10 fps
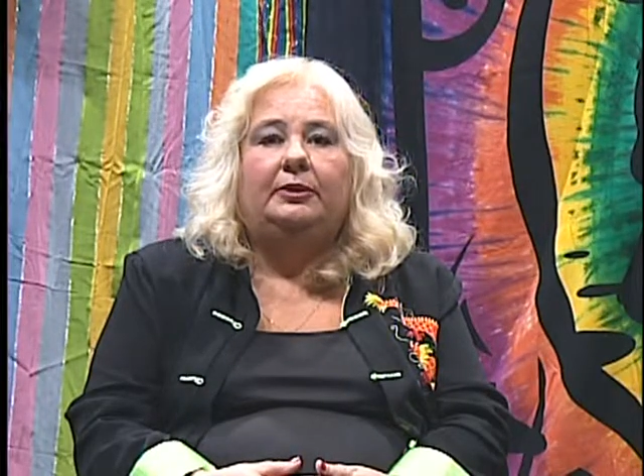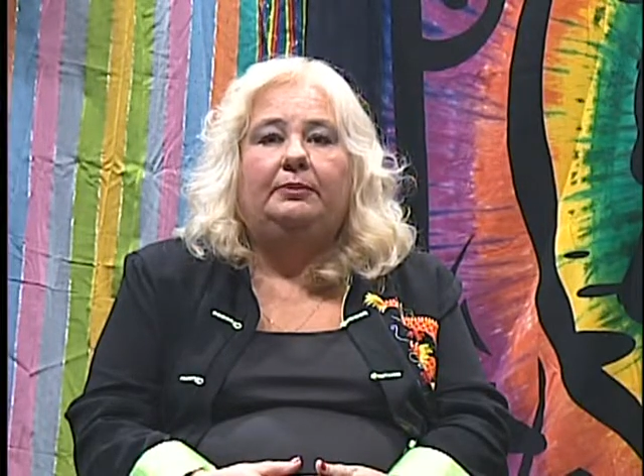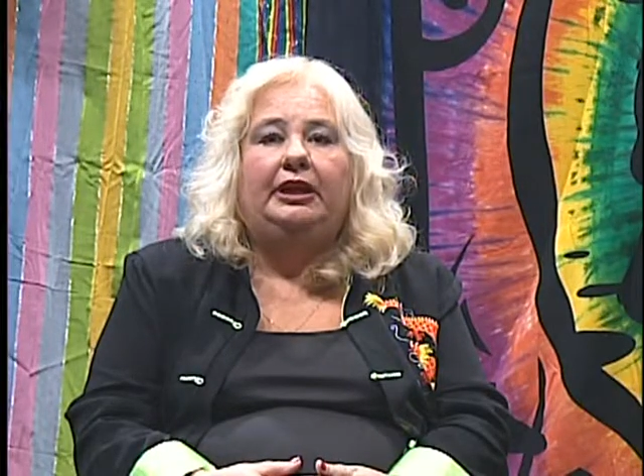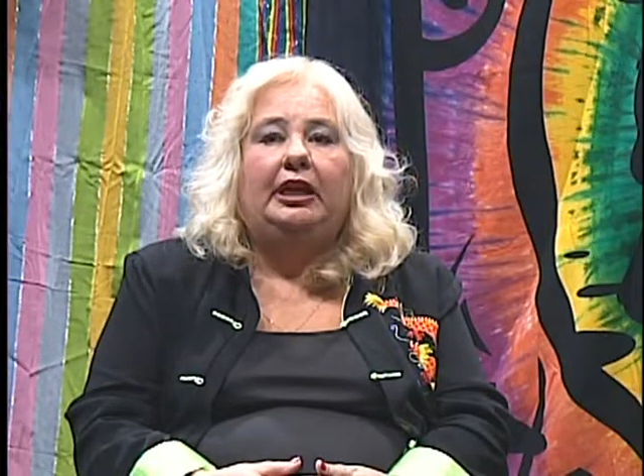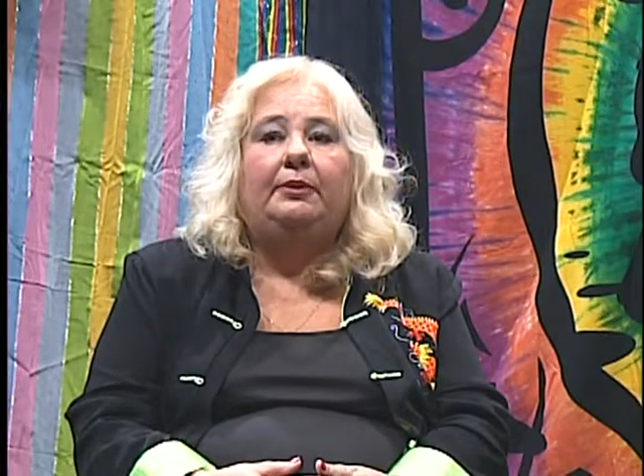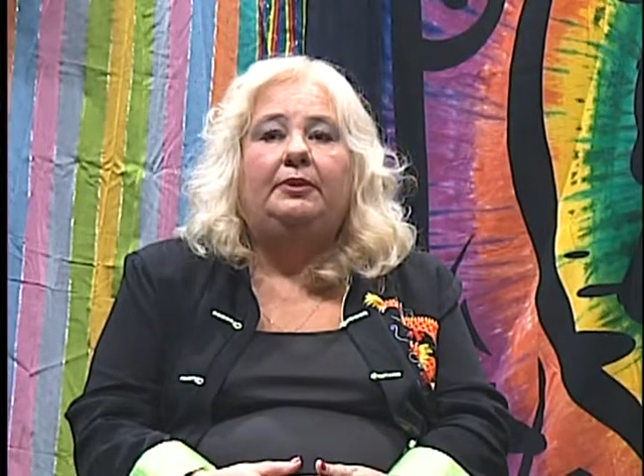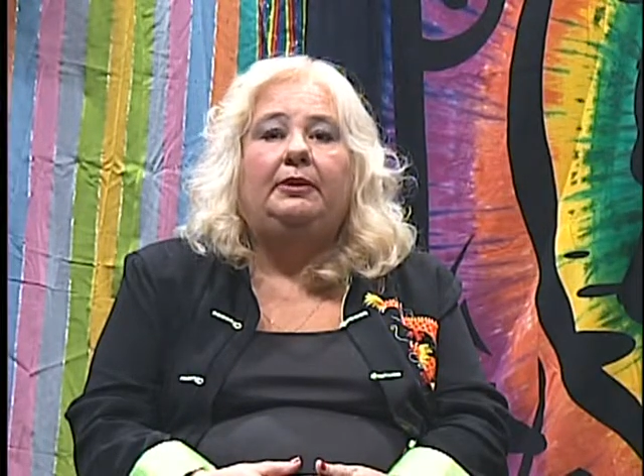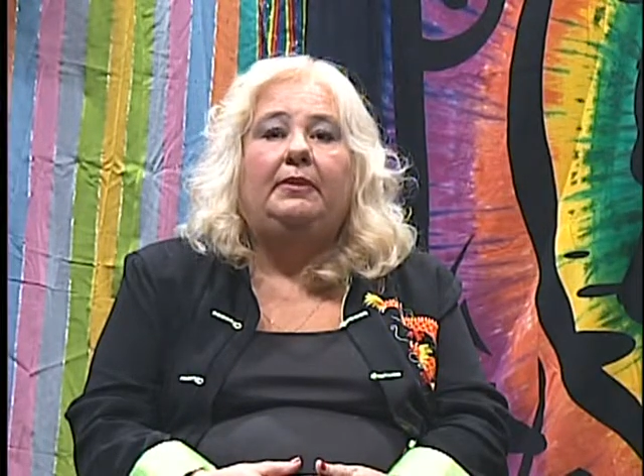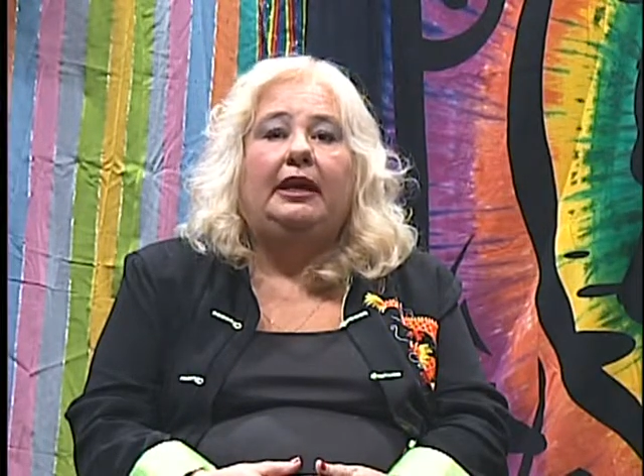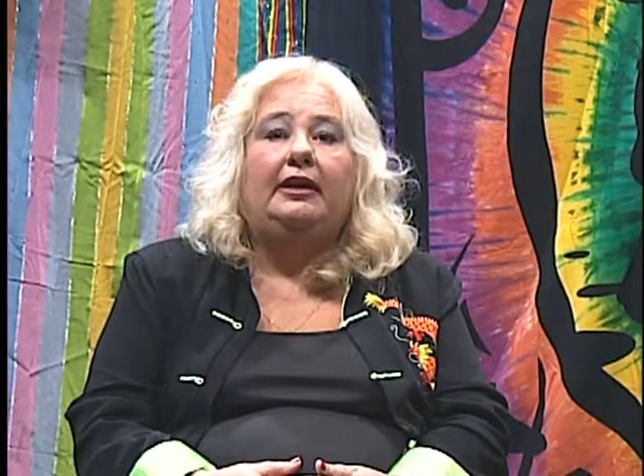but be up and
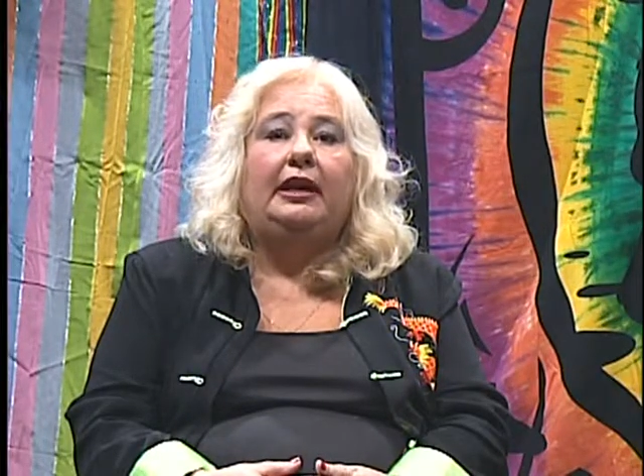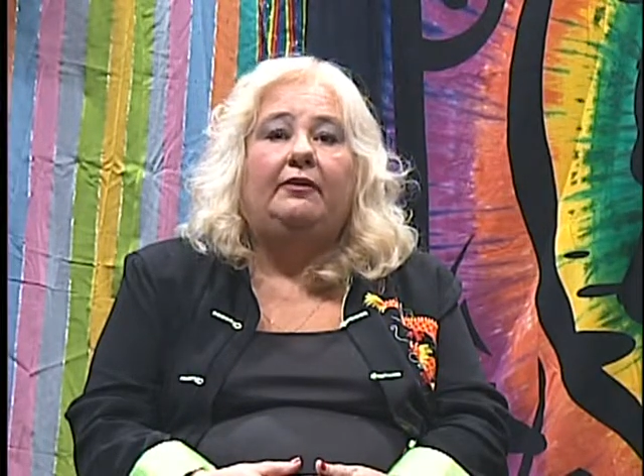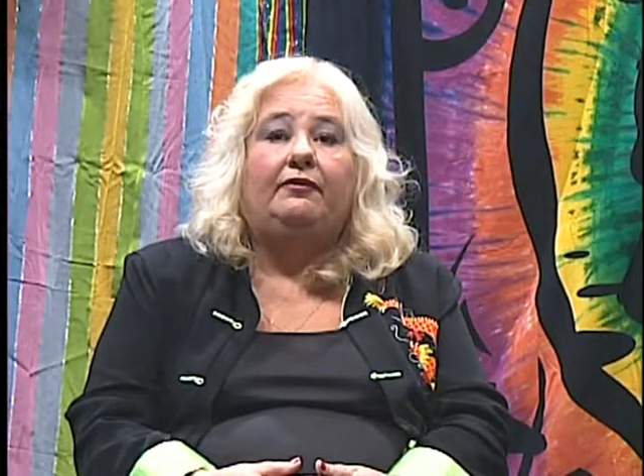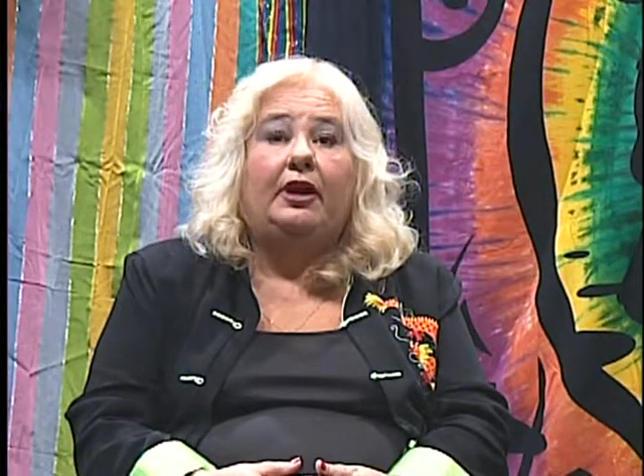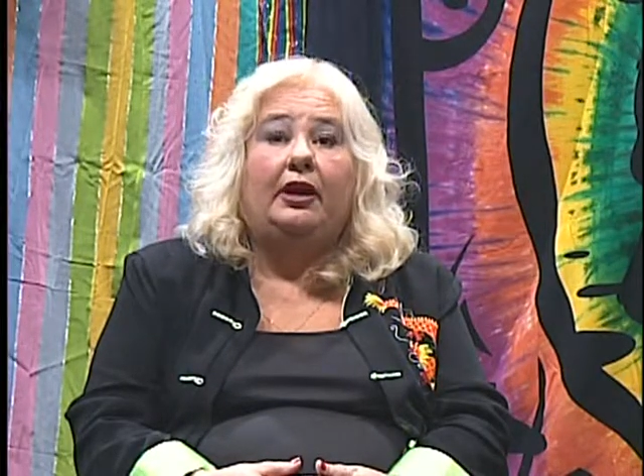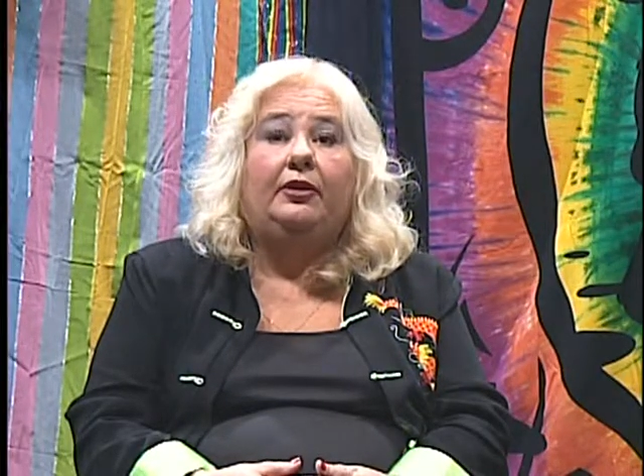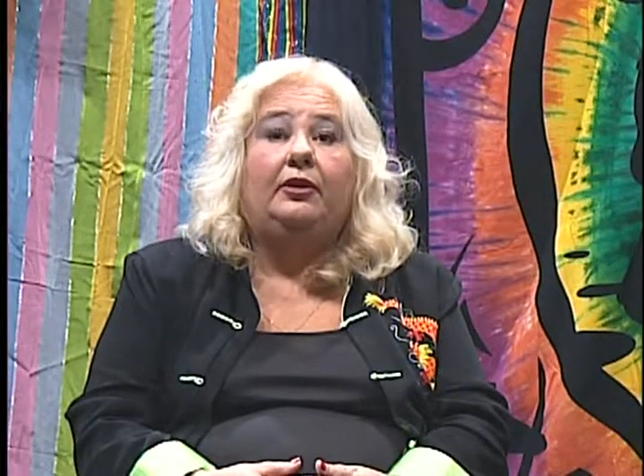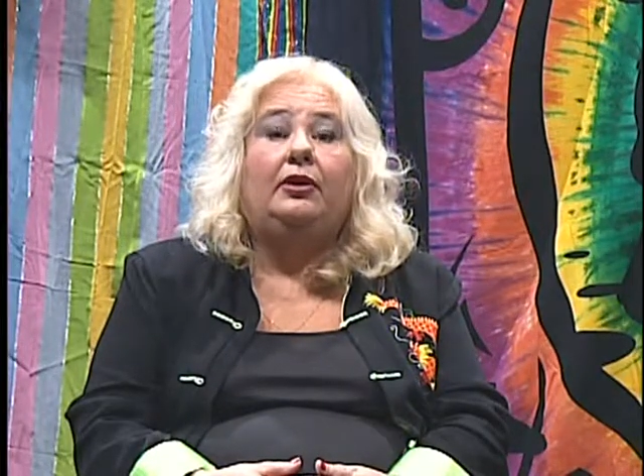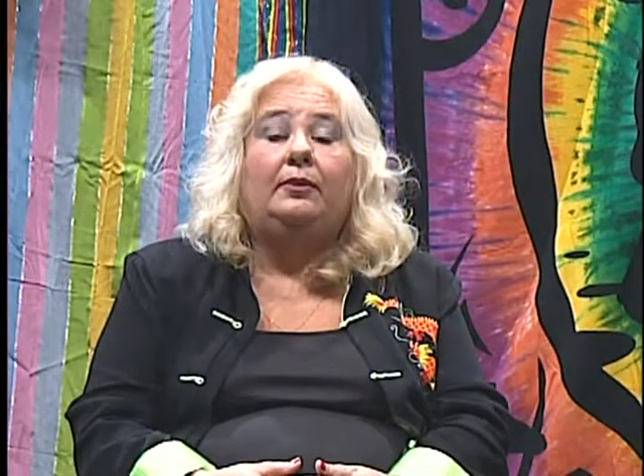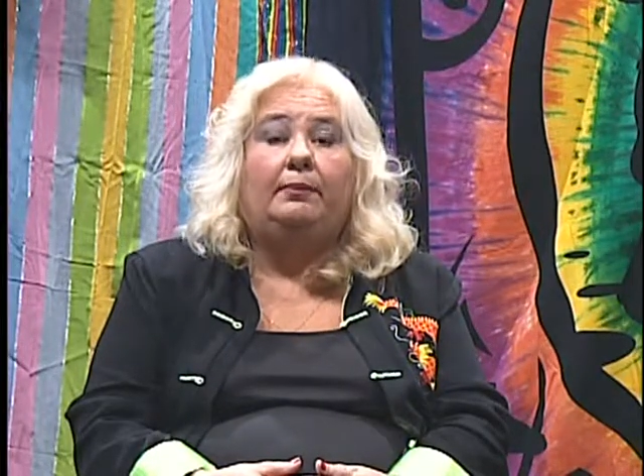about our
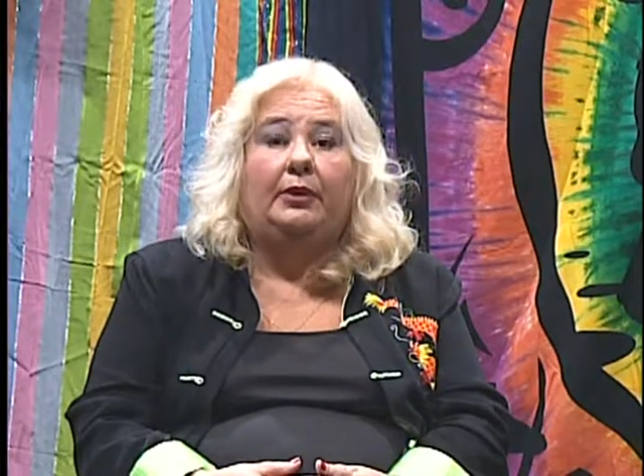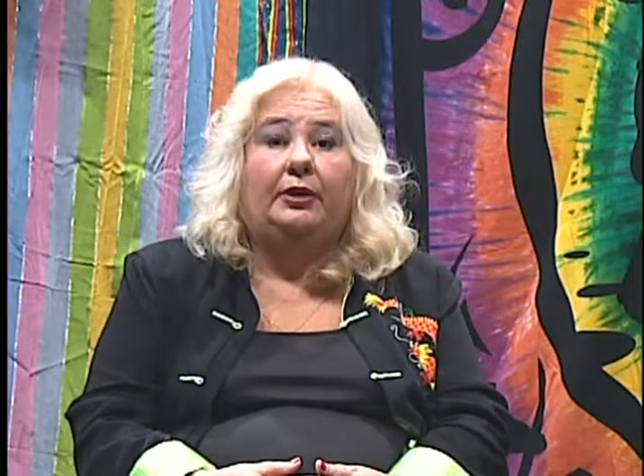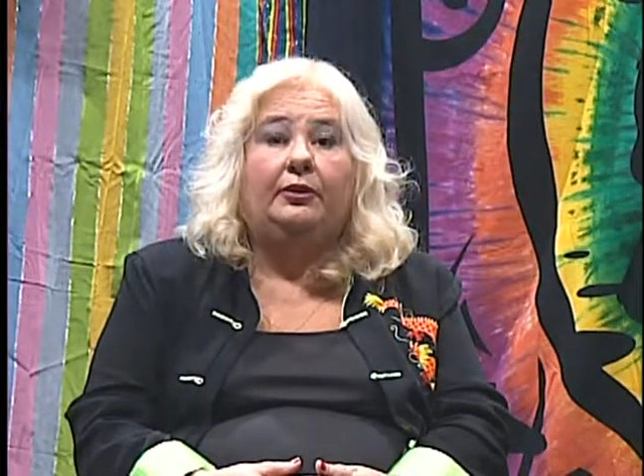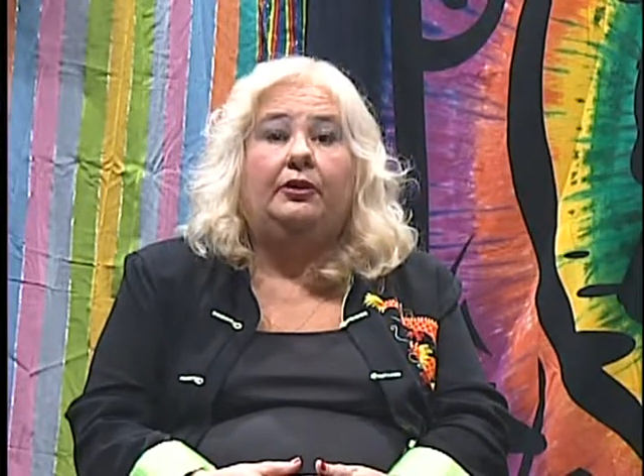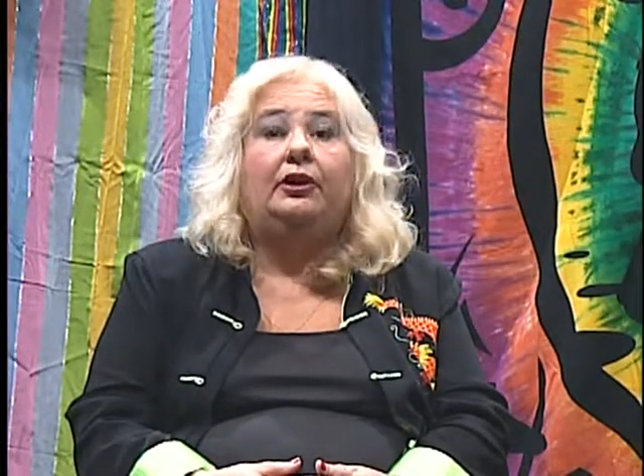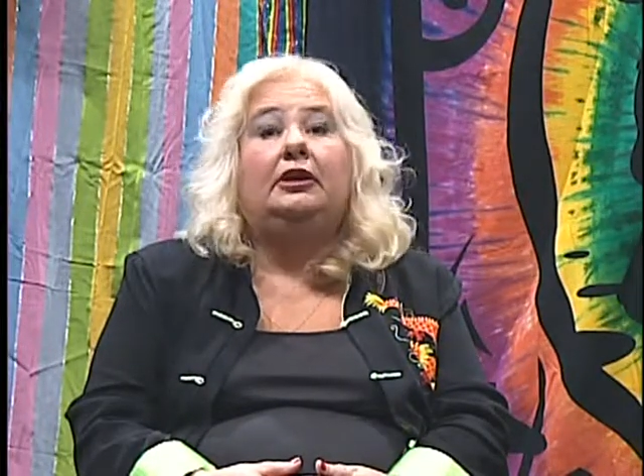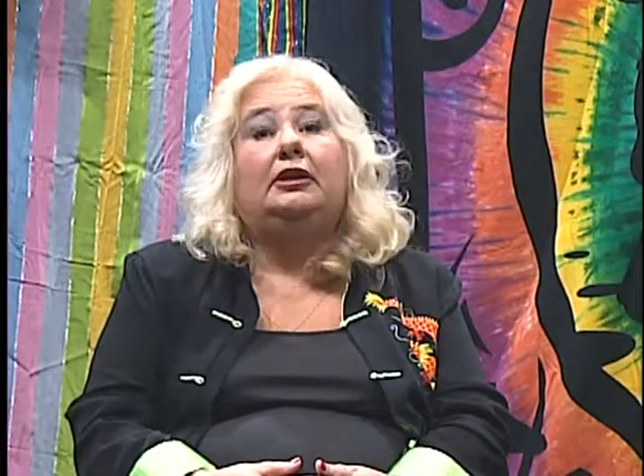father, mother,